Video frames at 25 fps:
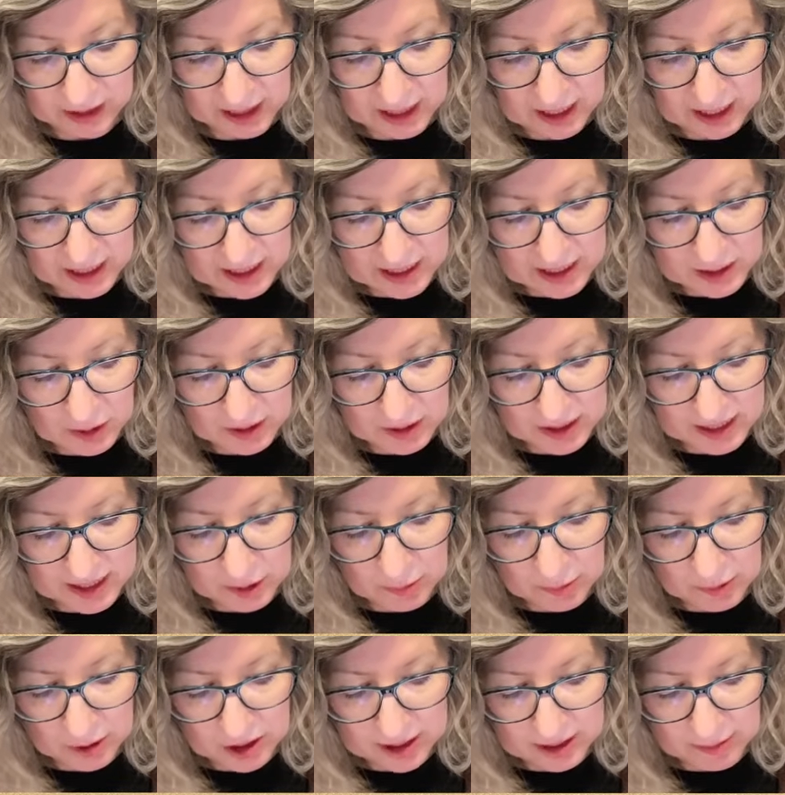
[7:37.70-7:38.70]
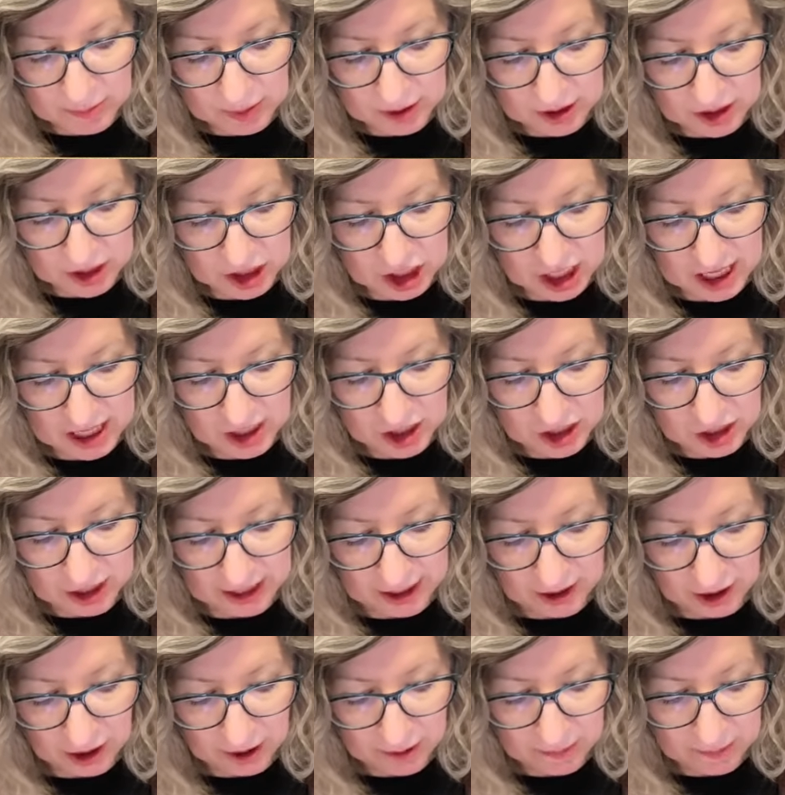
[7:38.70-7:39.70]
So it's super simple to change
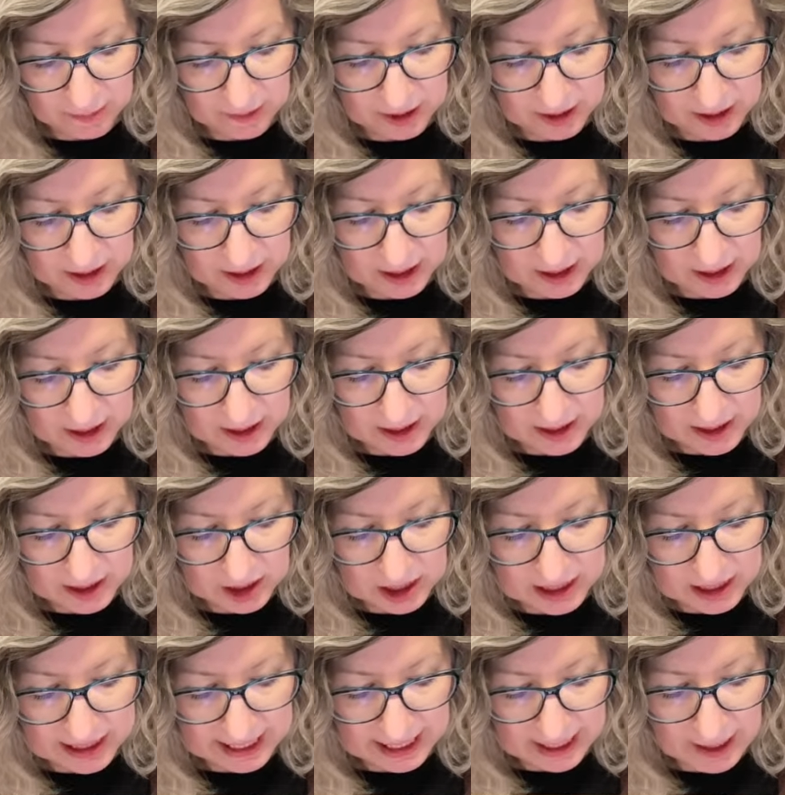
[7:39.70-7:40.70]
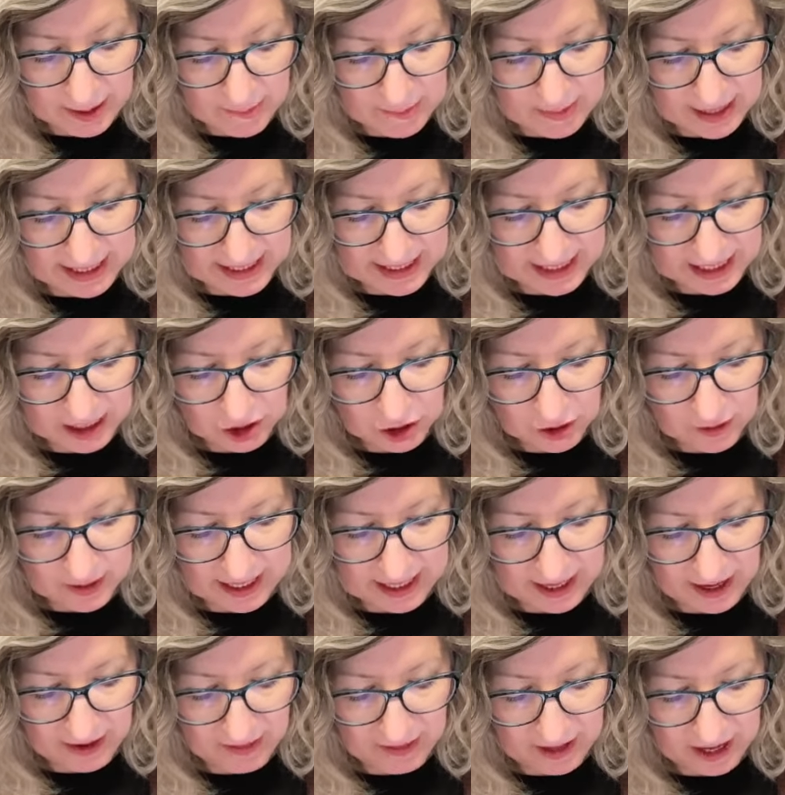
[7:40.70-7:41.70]
later. So just get a messy tree
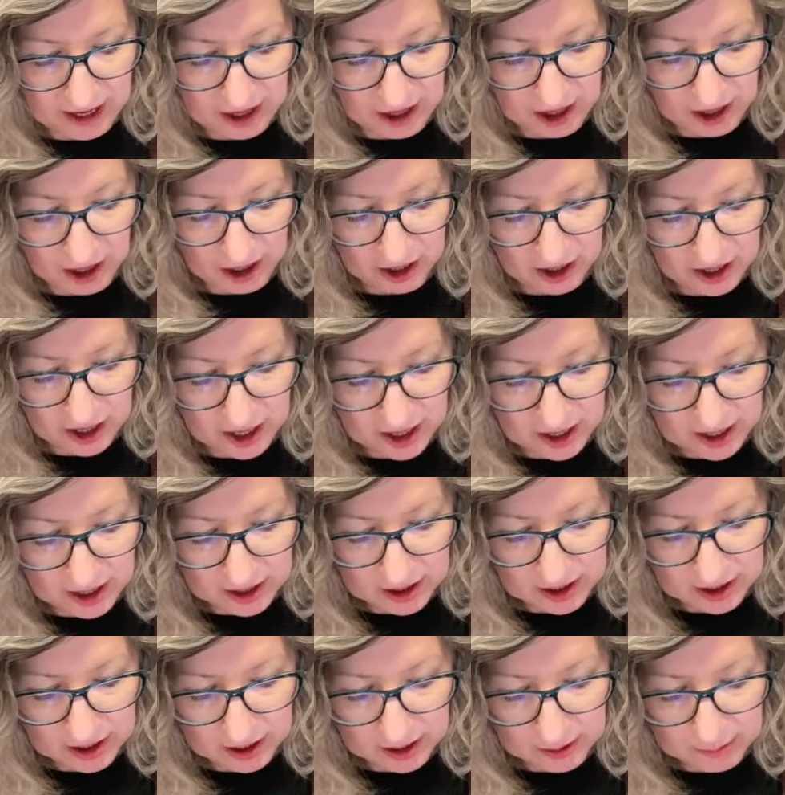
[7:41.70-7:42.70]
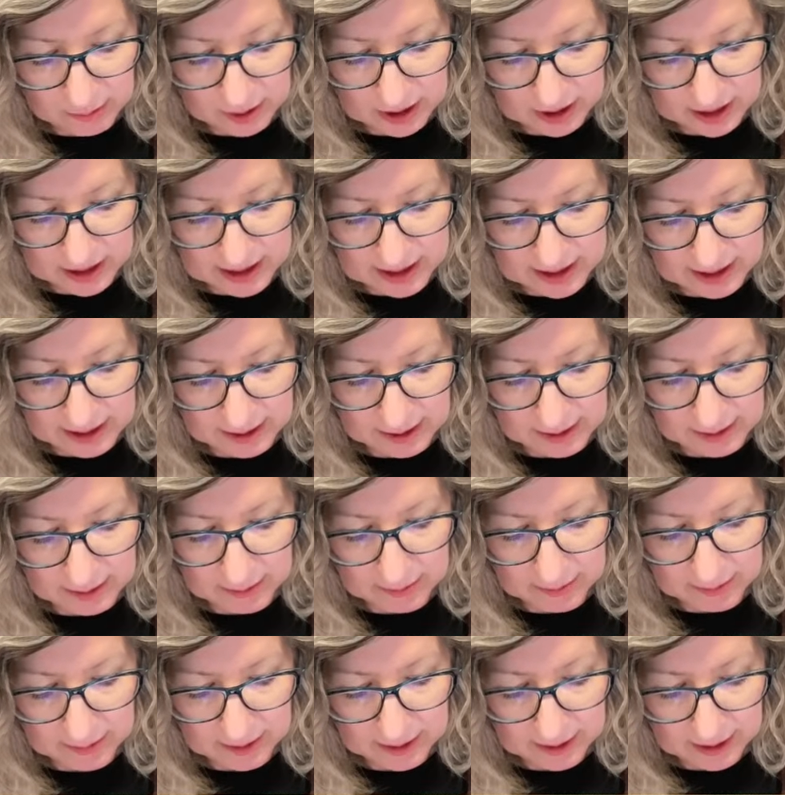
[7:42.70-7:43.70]
on there. You can put some,
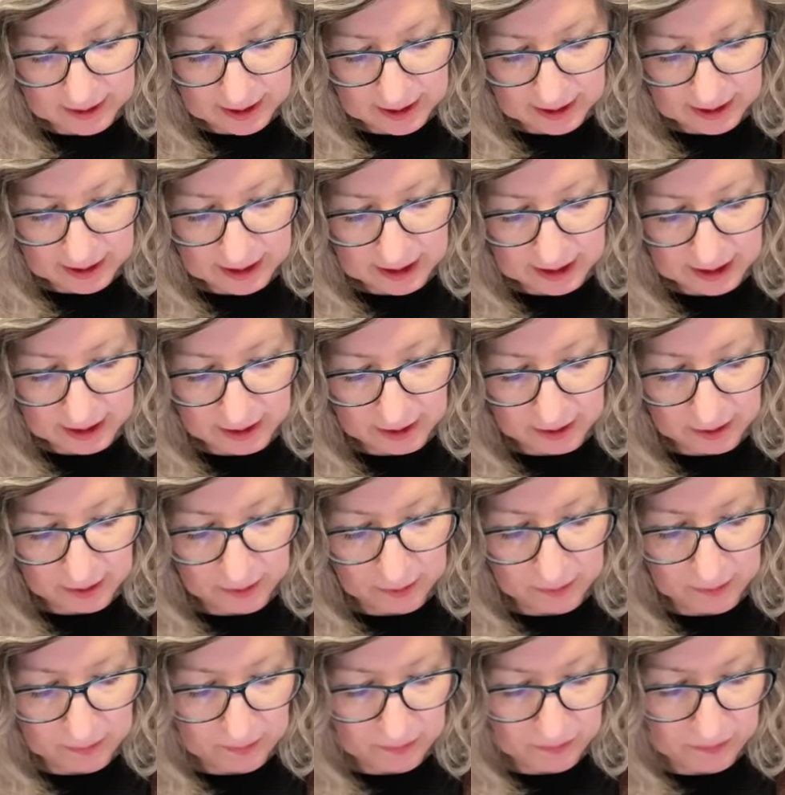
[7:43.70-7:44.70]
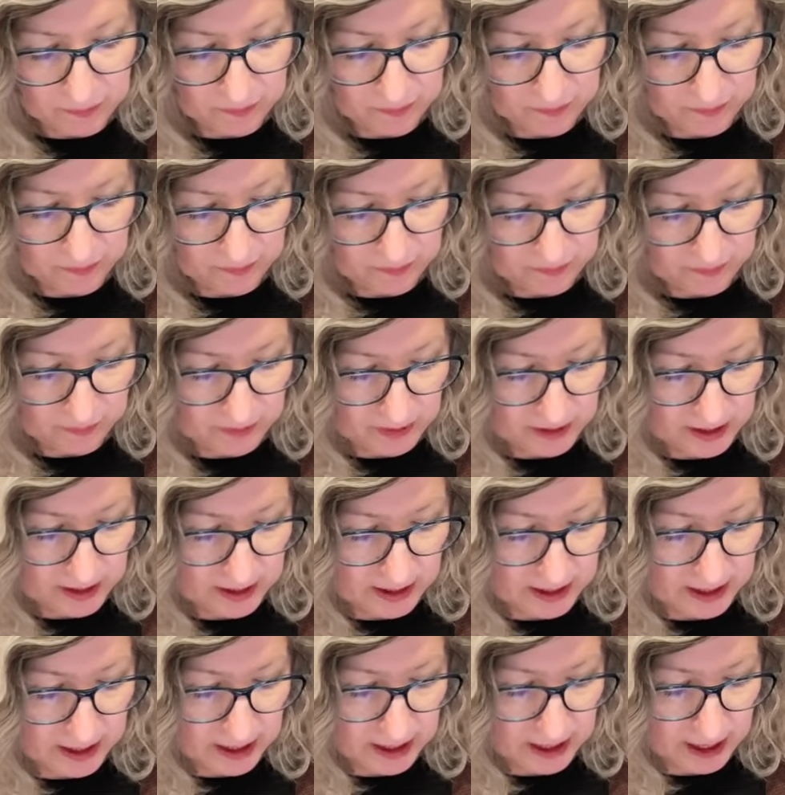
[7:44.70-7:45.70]
you know,
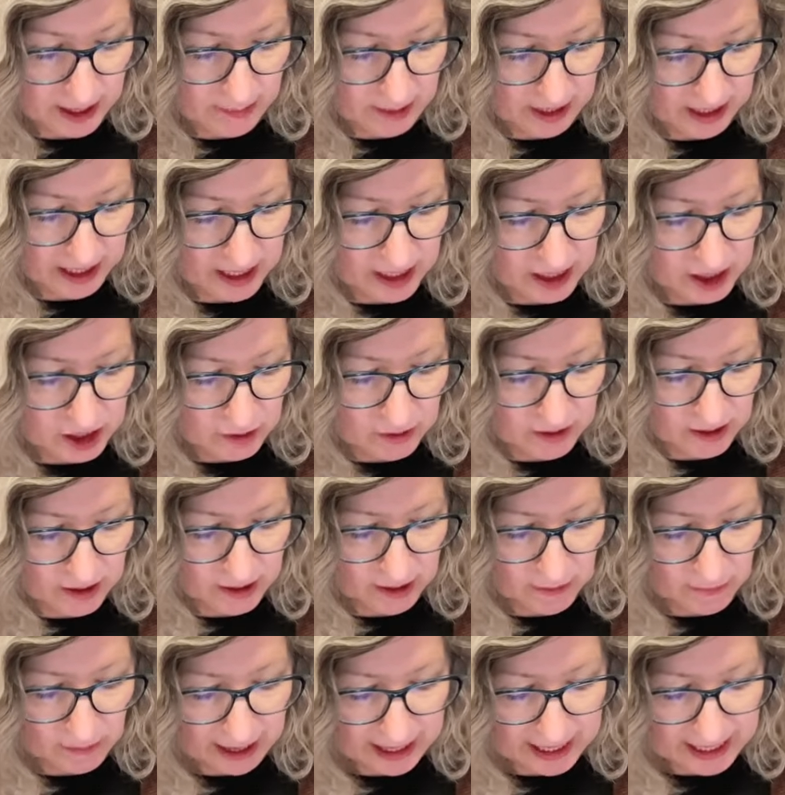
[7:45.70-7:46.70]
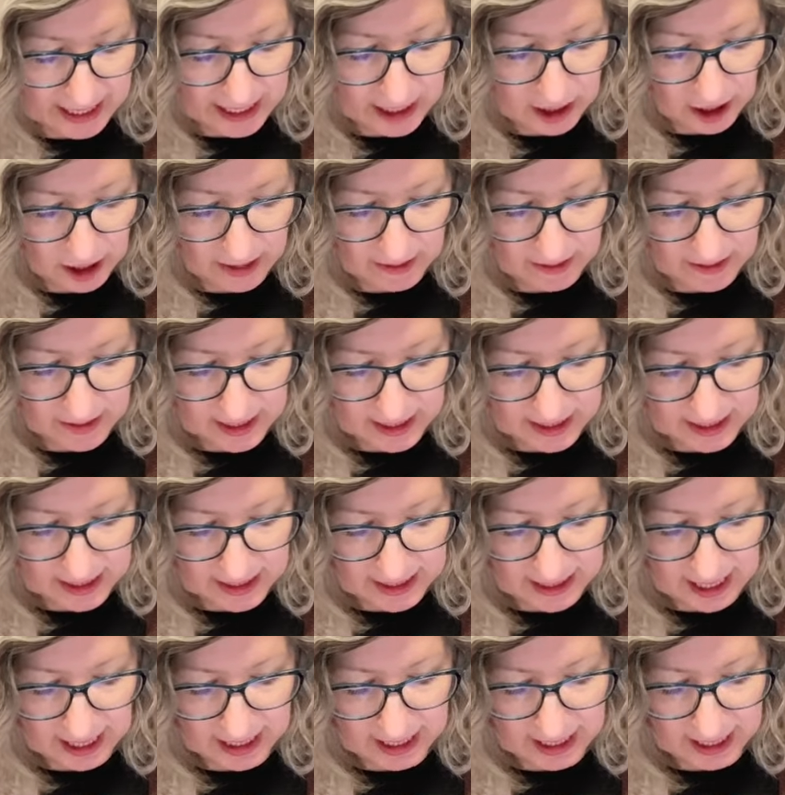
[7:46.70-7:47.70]
I'm not going to do anything right here at this
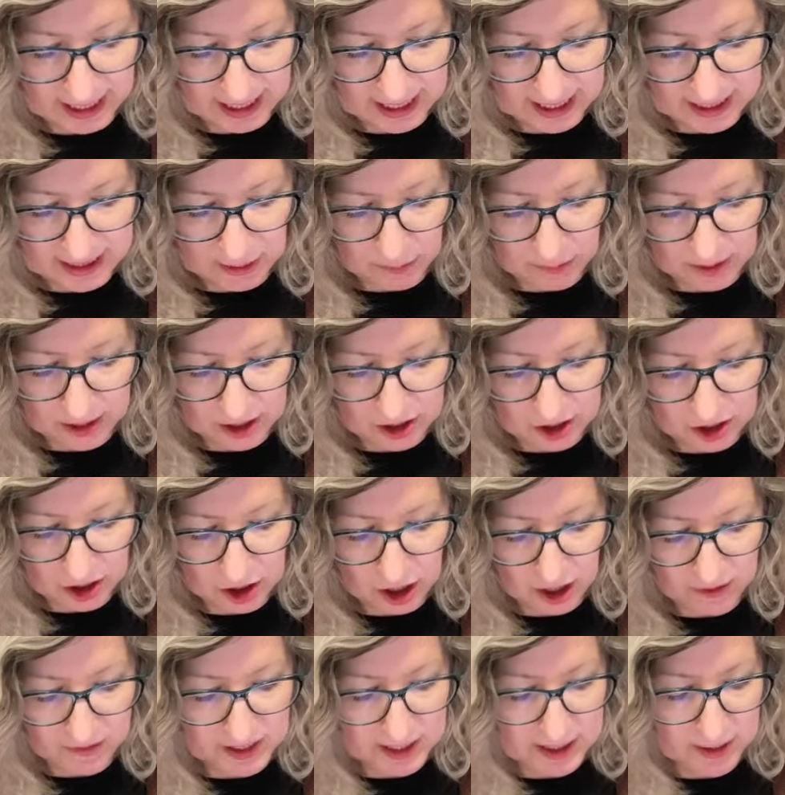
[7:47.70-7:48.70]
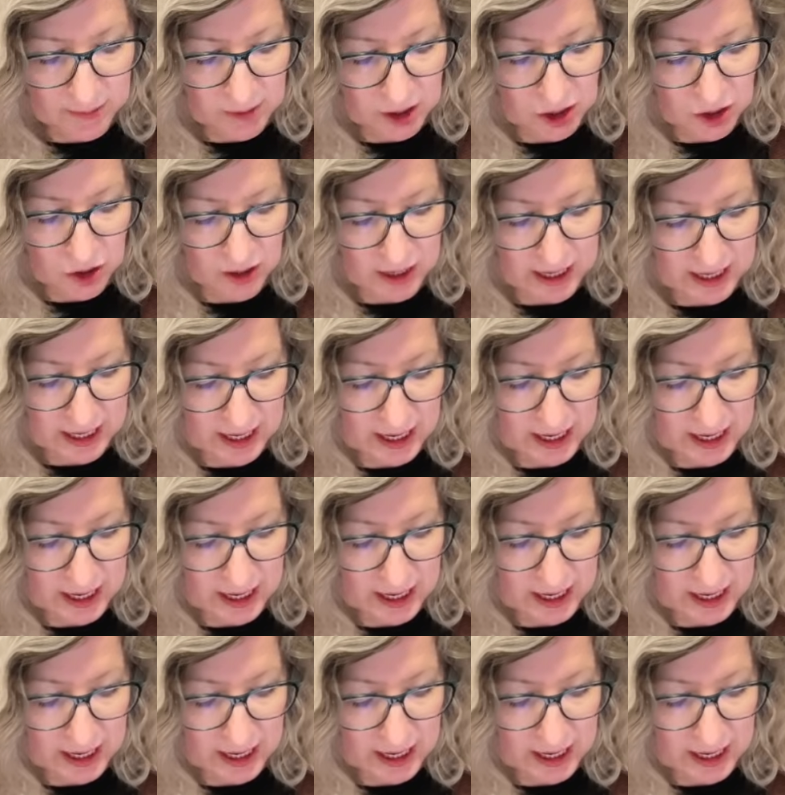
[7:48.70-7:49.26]
second because I want to turn off symmetry.